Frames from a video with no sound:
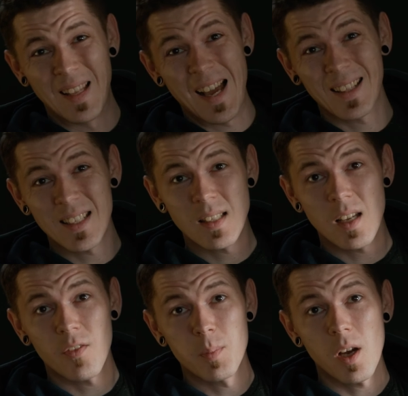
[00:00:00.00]
like this
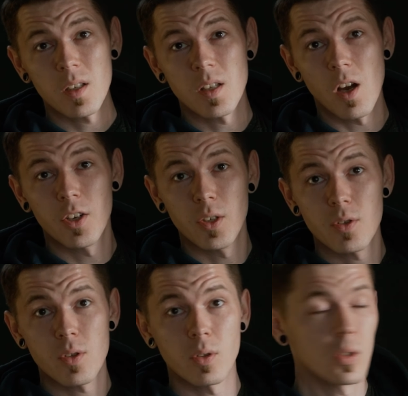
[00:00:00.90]
softbox, are
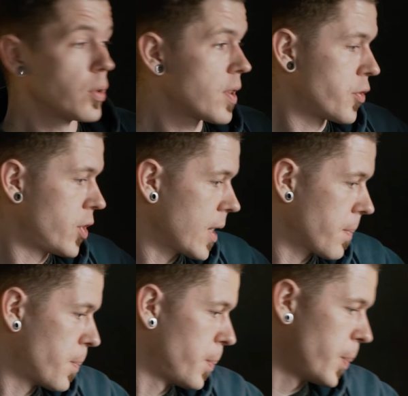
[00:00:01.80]
used to do the trick,
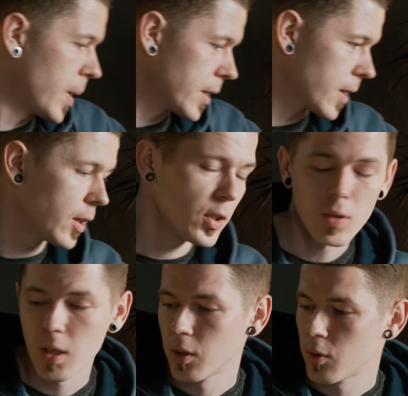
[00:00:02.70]
but
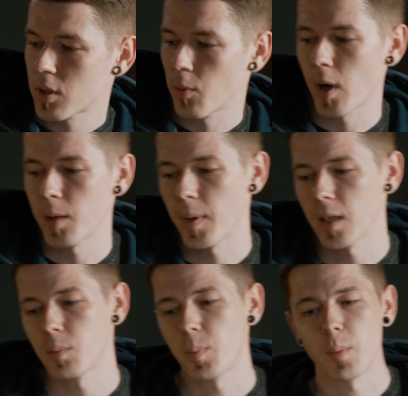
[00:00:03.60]
you can use the white
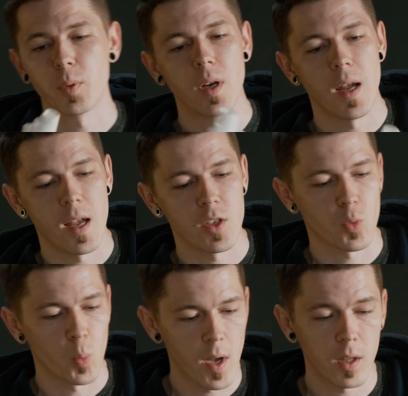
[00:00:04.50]
baking paper
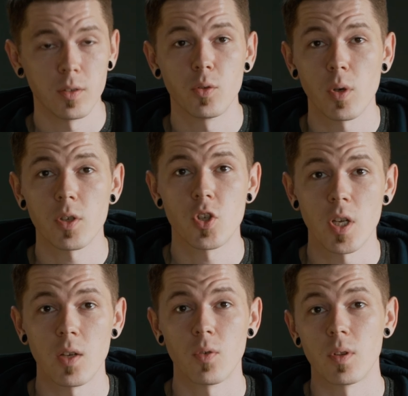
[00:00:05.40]
as well to
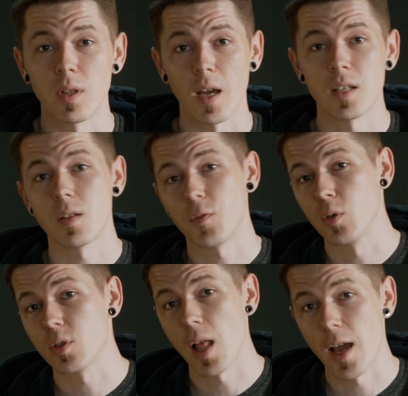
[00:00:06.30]
achieve nice
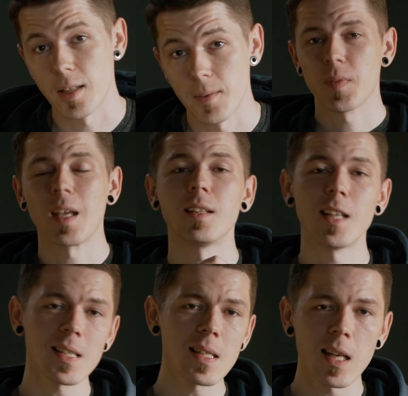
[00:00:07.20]
diffuse light. It
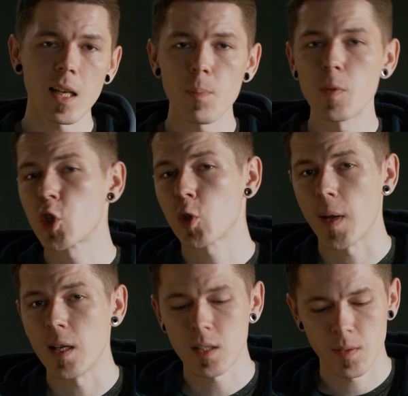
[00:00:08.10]
doesn't take up much
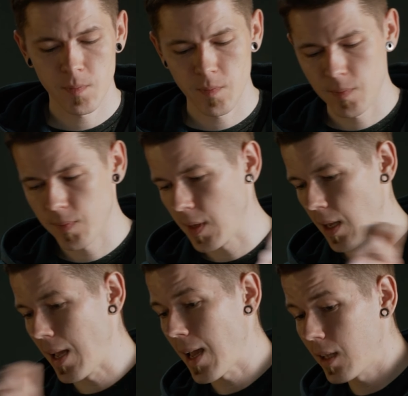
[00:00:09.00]
space,
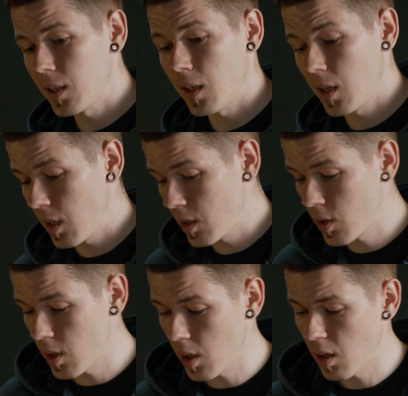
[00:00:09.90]
and it
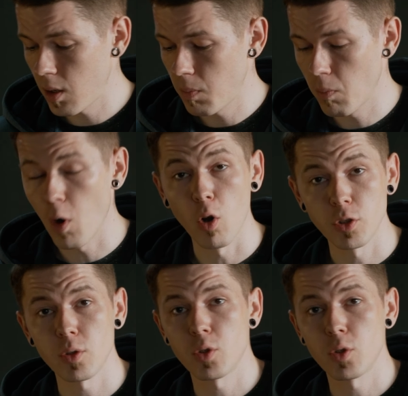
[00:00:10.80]
is also